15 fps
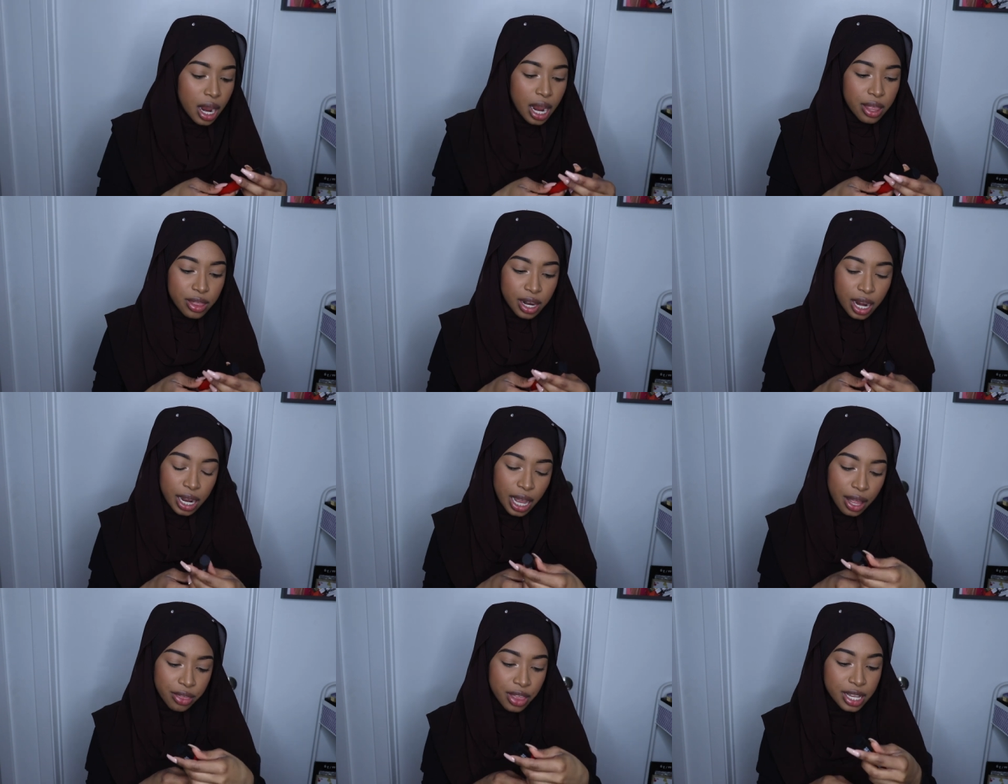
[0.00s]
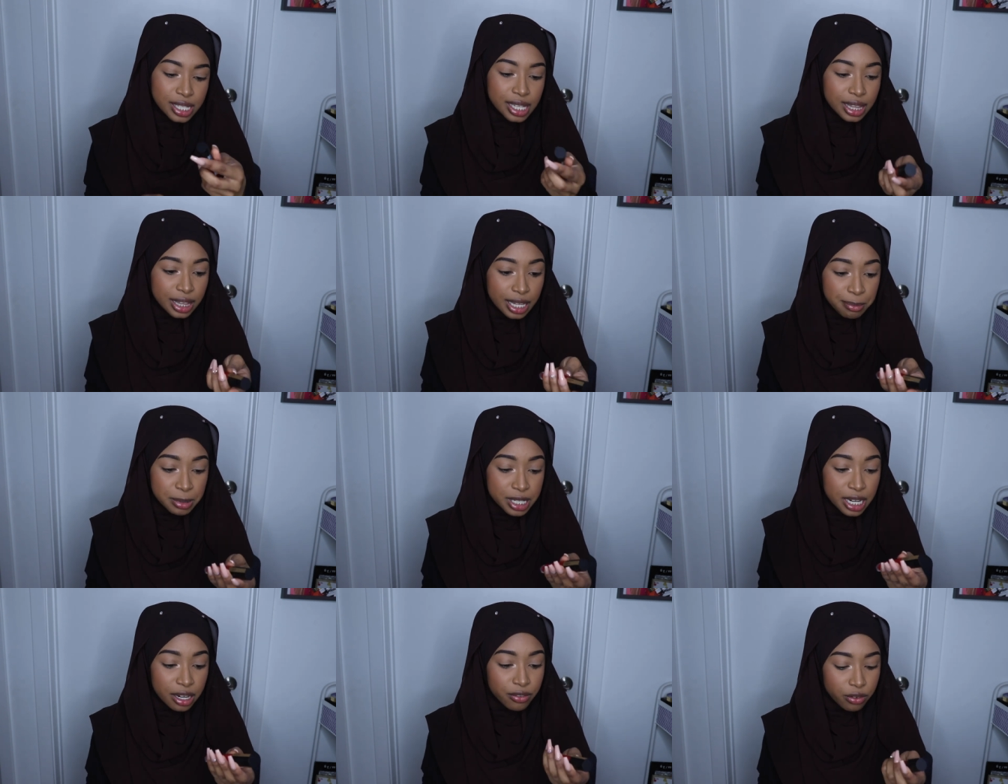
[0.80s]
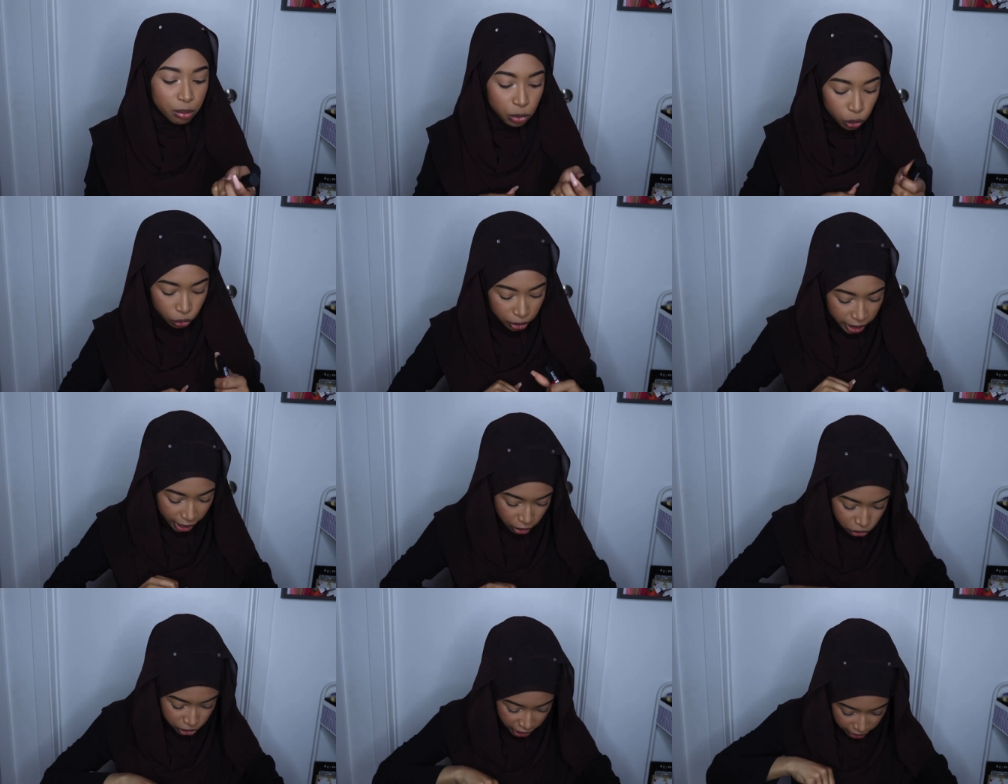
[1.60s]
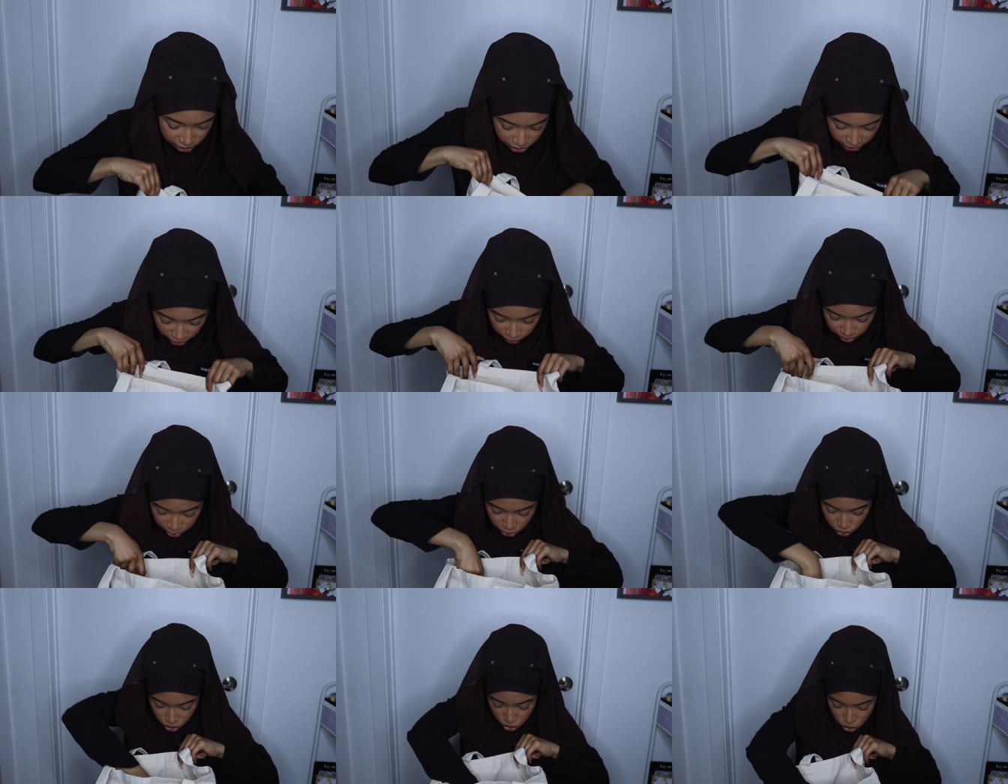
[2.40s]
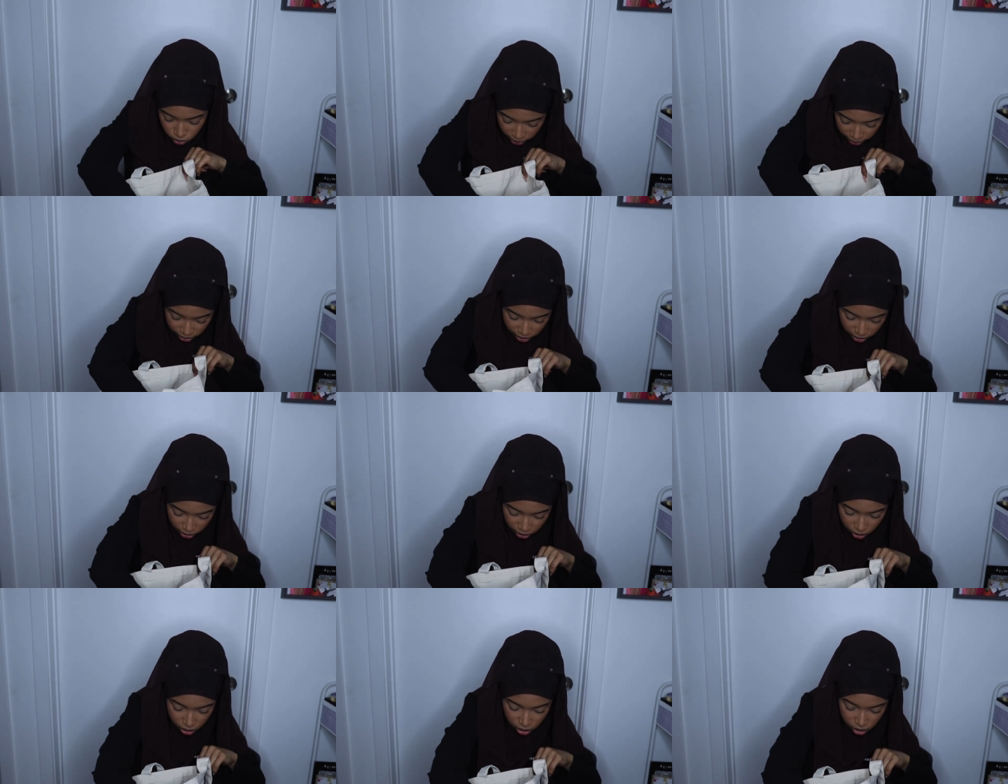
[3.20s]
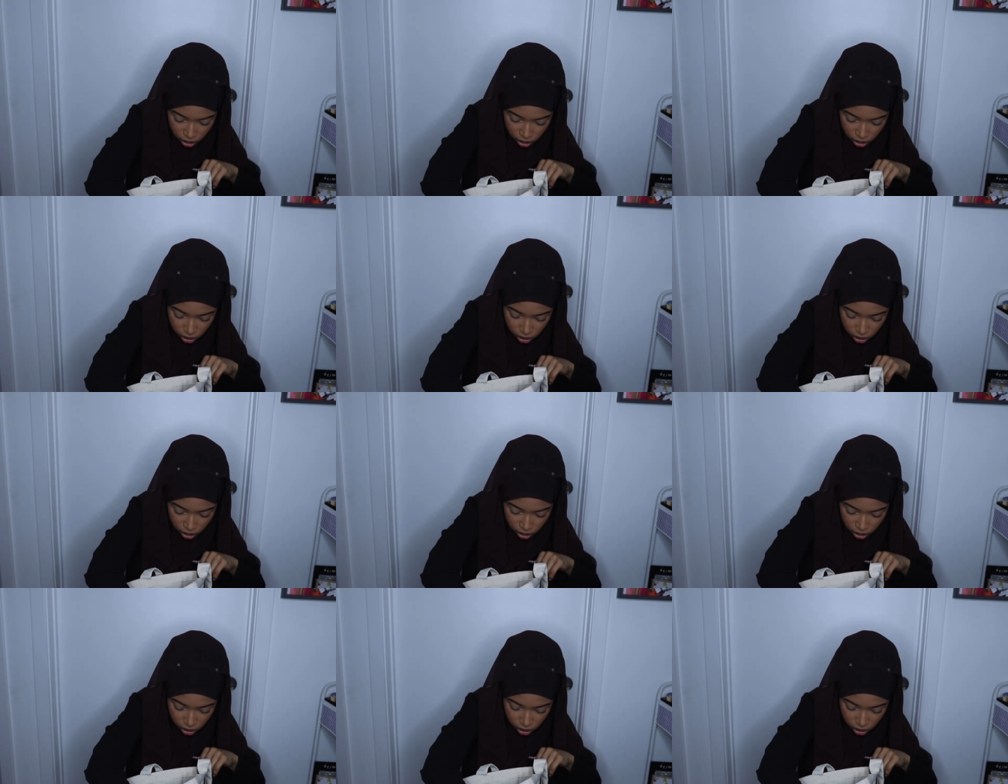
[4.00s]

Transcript: And then I got this lipstick from L'Oreal. She actually gave me two, I think.